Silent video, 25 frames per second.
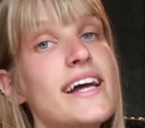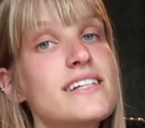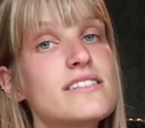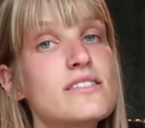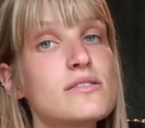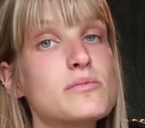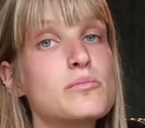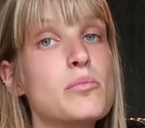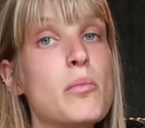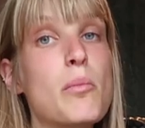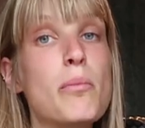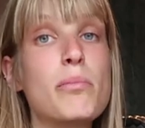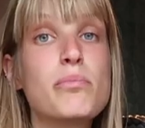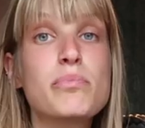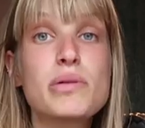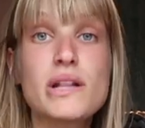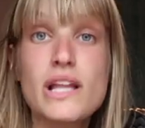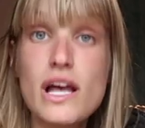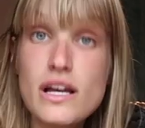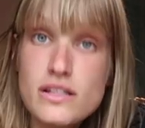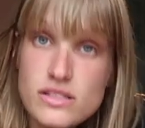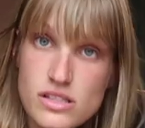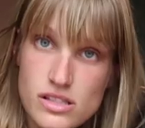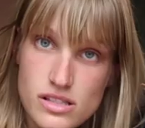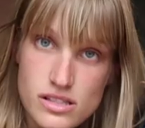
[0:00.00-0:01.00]
Atom
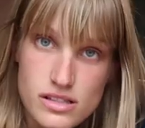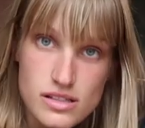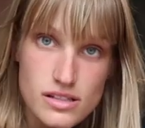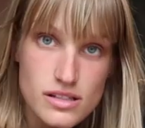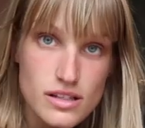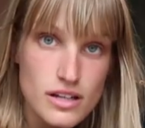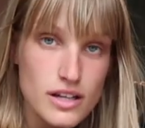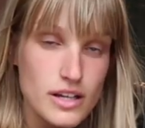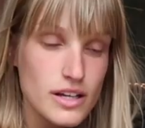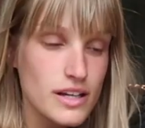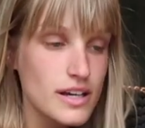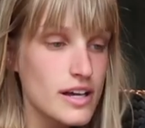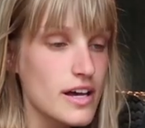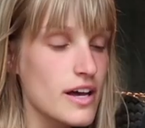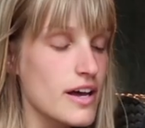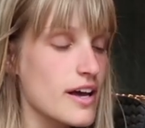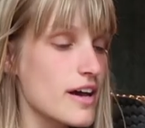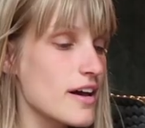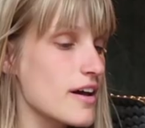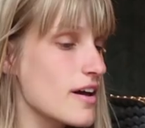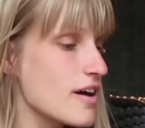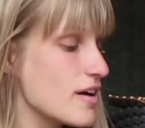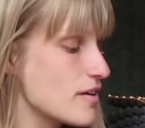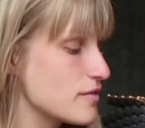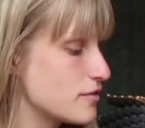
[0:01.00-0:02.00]
Plus
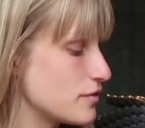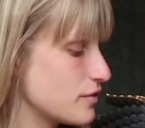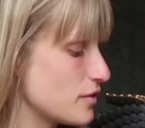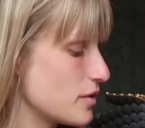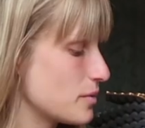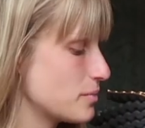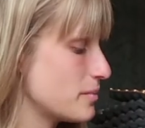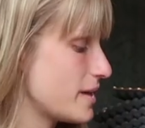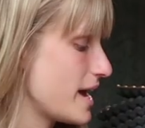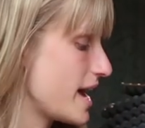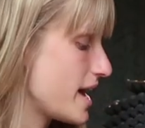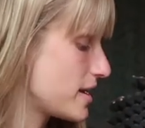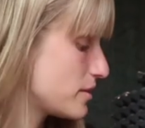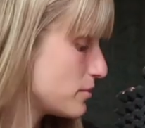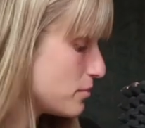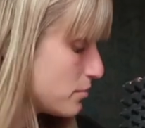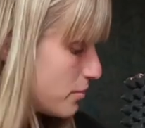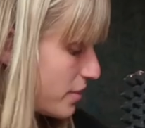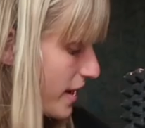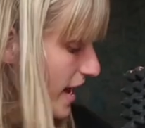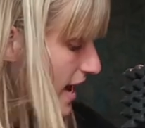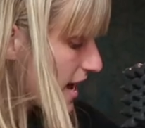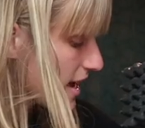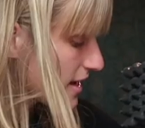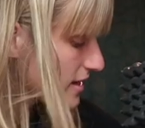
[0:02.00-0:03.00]
from
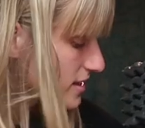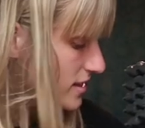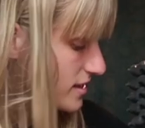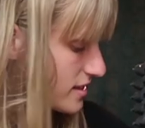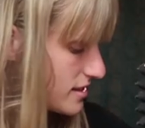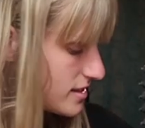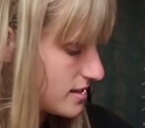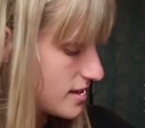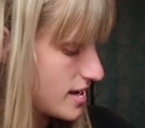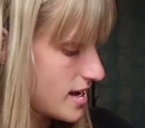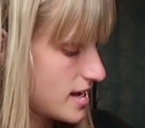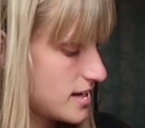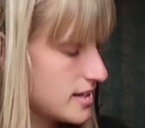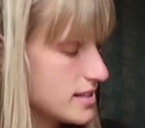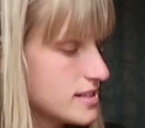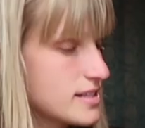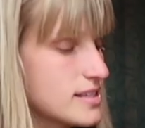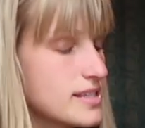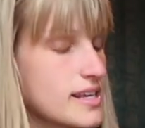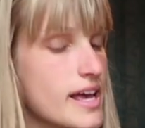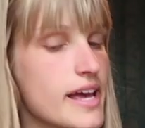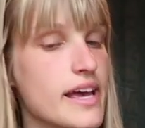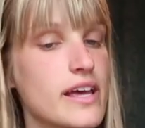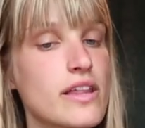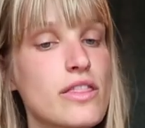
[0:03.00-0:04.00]
Atom Packs, and
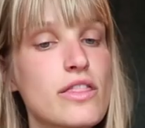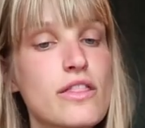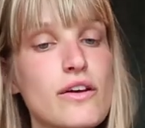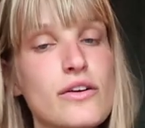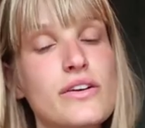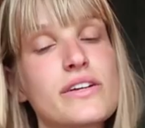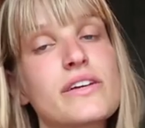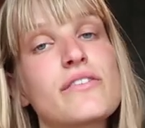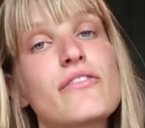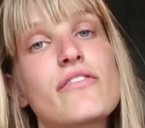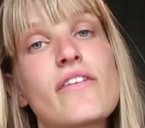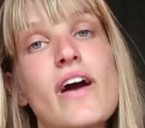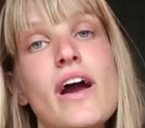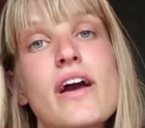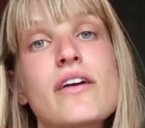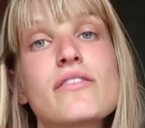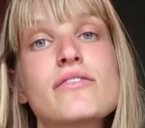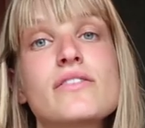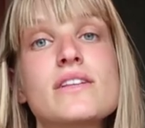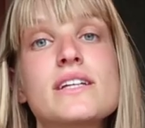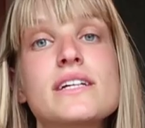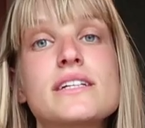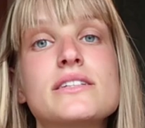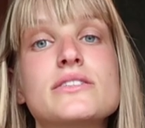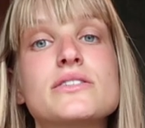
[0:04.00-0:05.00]
it's a
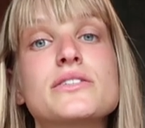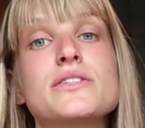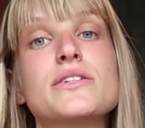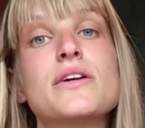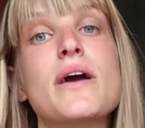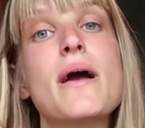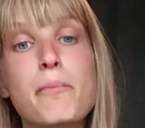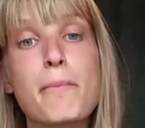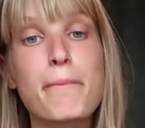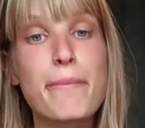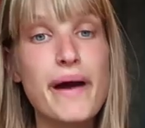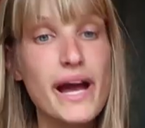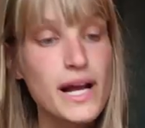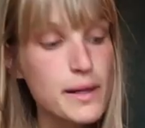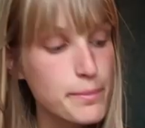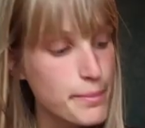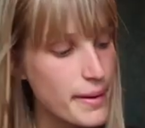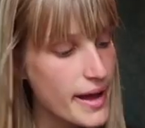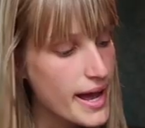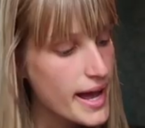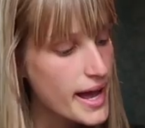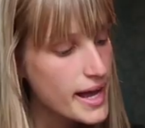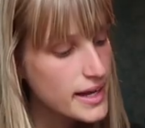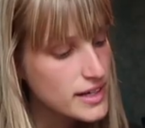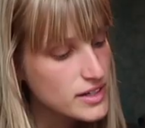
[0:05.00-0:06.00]
35 liter
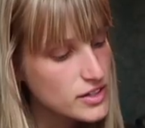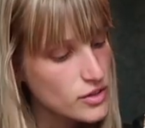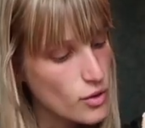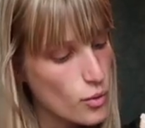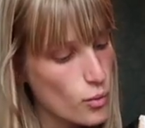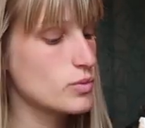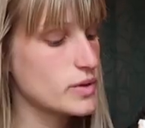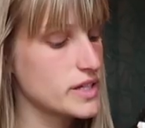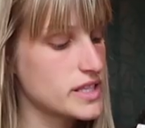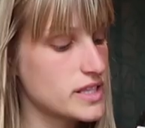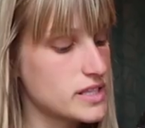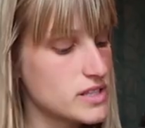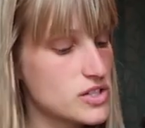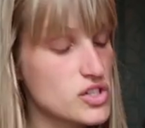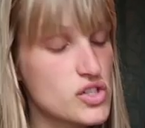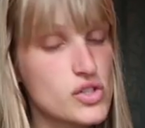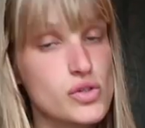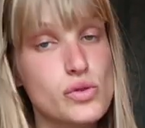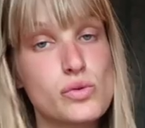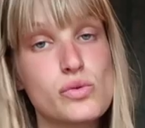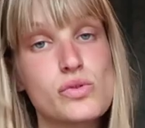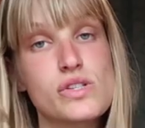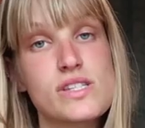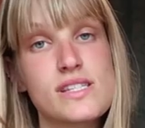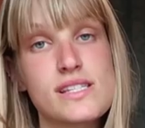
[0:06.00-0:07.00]
backpack with
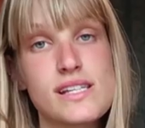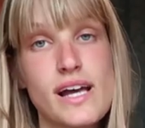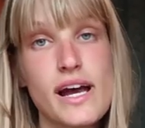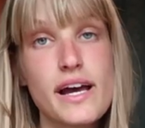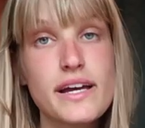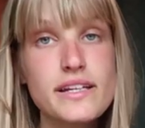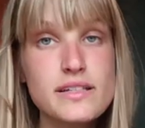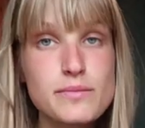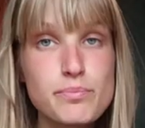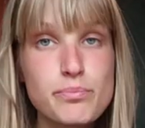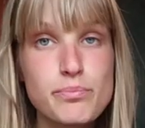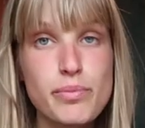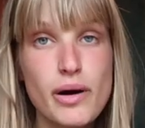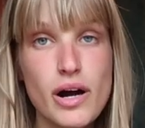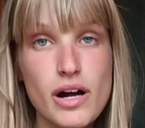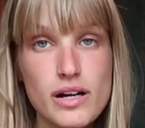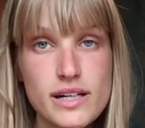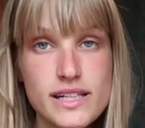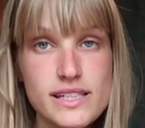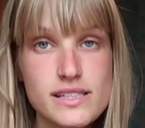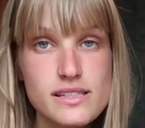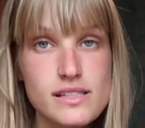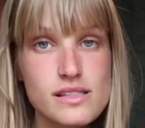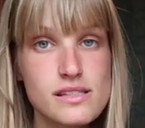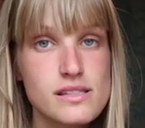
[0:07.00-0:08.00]
two side
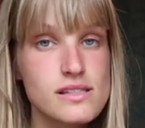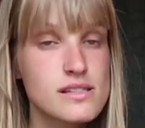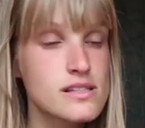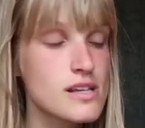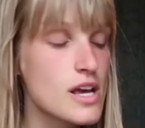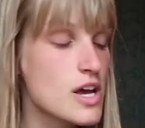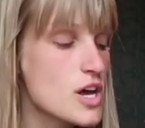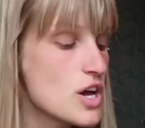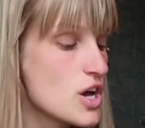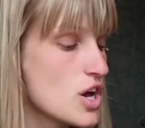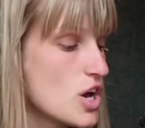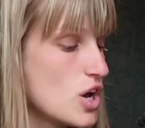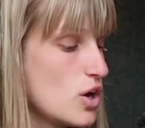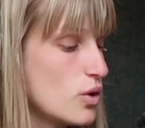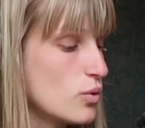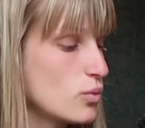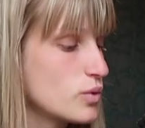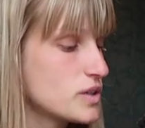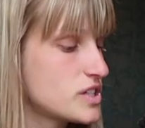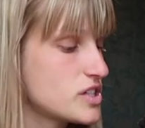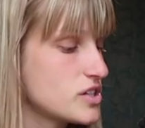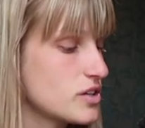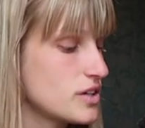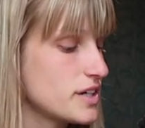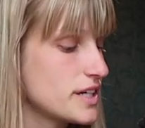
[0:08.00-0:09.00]
pockets,
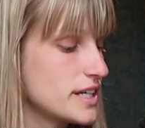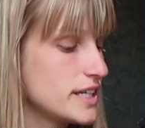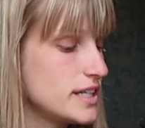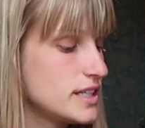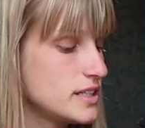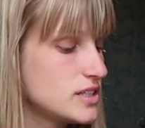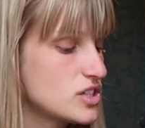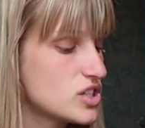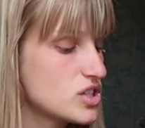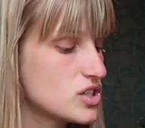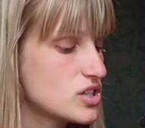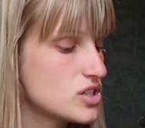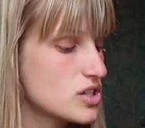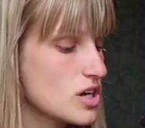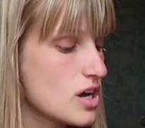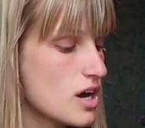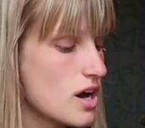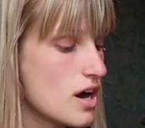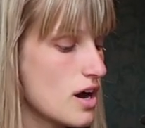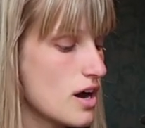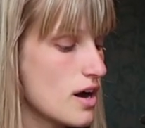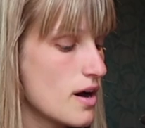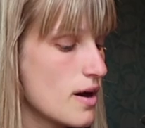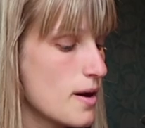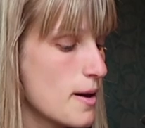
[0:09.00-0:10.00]
which are each
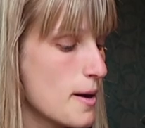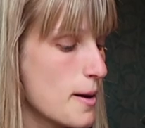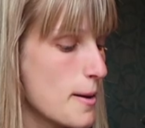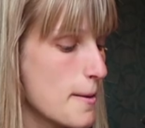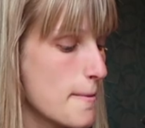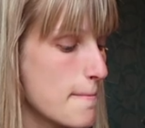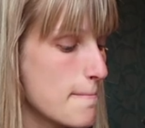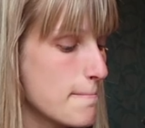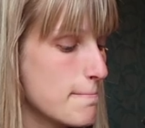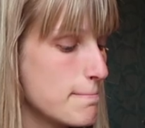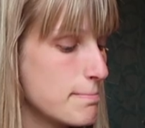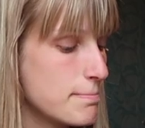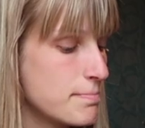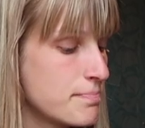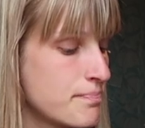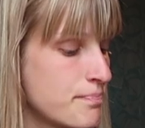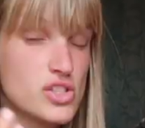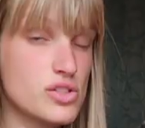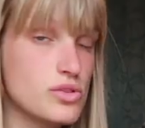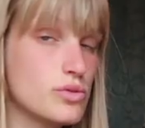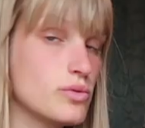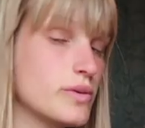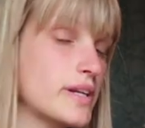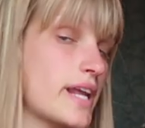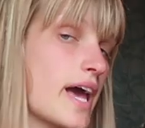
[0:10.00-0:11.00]

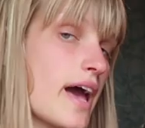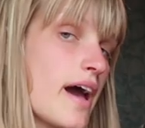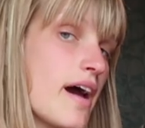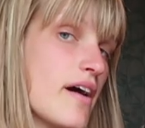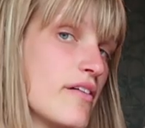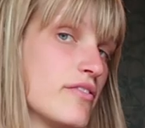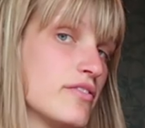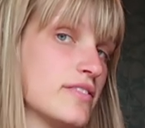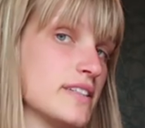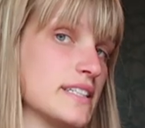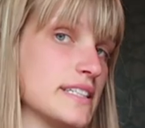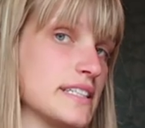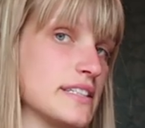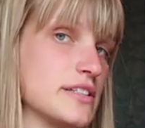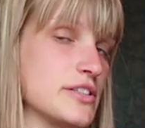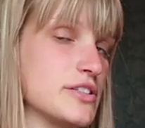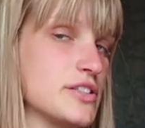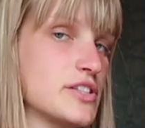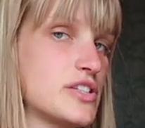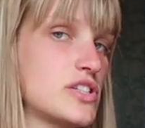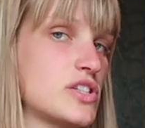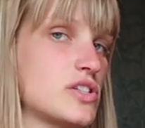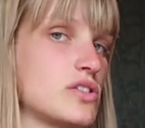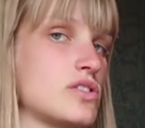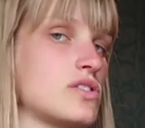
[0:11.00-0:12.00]
2.5
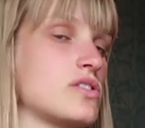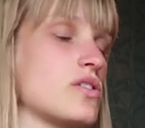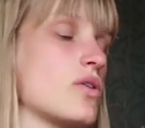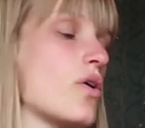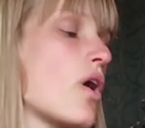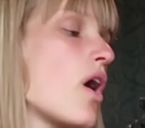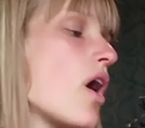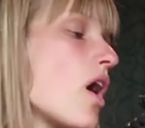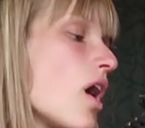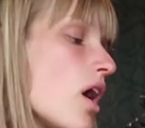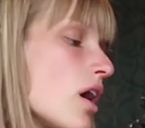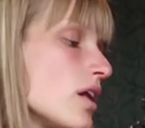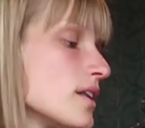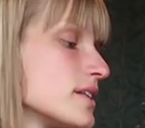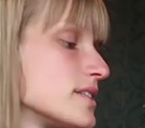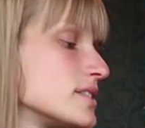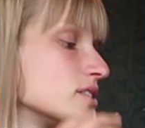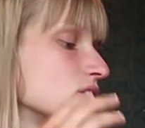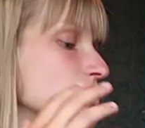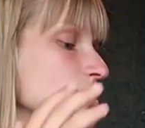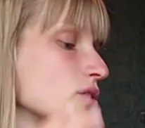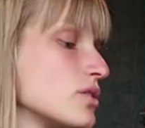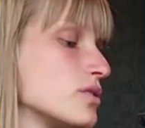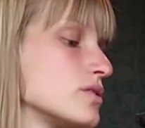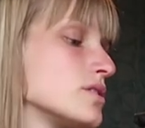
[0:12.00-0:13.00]
liters. So all
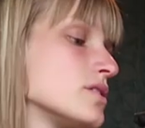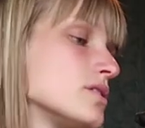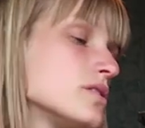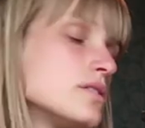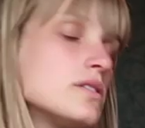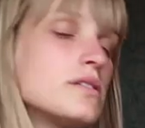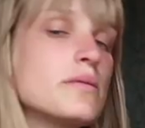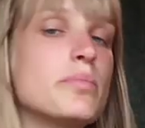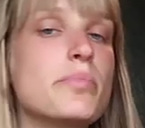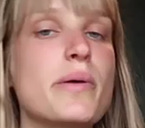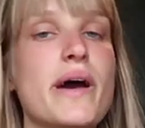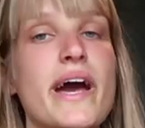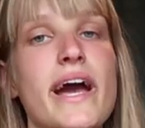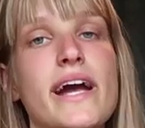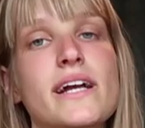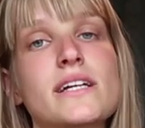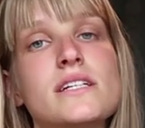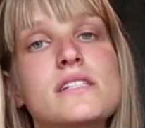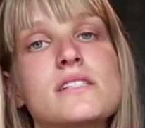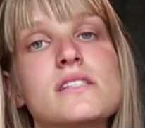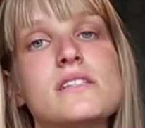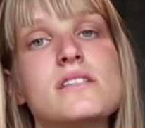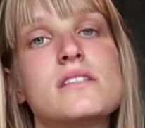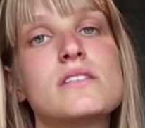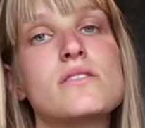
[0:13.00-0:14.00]
in total, the pack
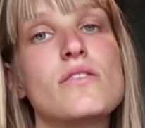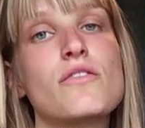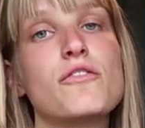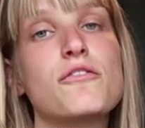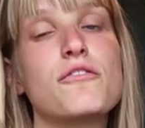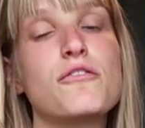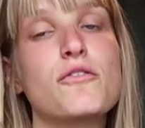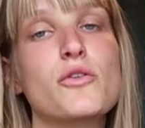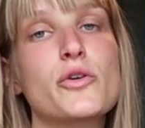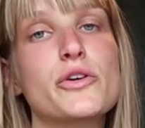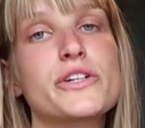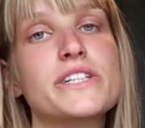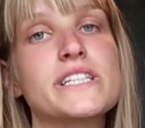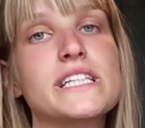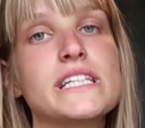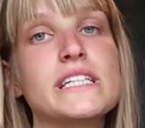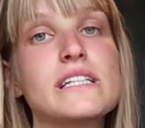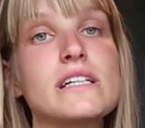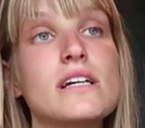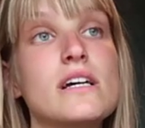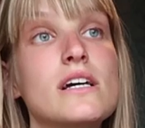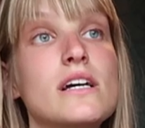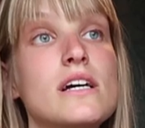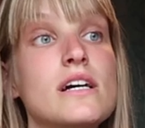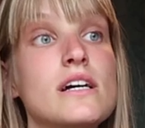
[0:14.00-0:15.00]
is
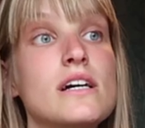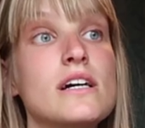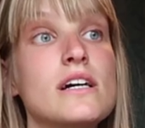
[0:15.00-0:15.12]
40